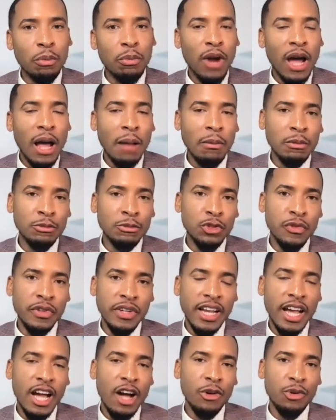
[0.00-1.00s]
problems you've
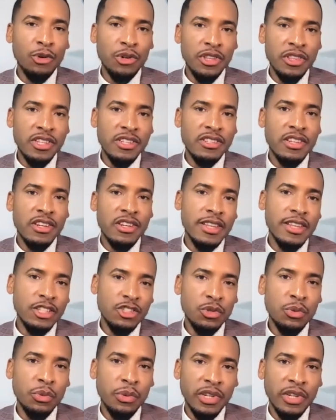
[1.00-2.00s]
encountered in the city
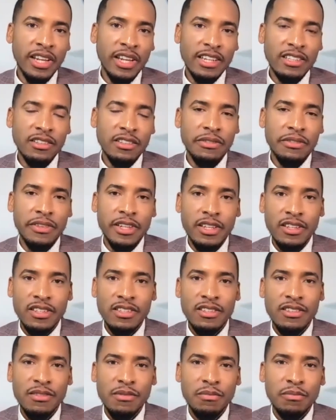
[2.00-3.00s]
that you really like to
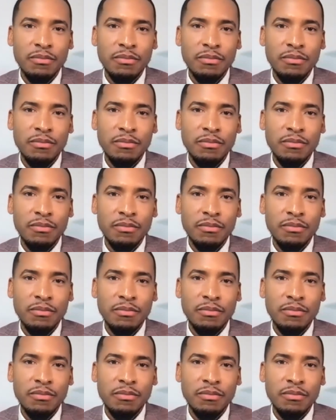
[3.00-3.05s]
fix.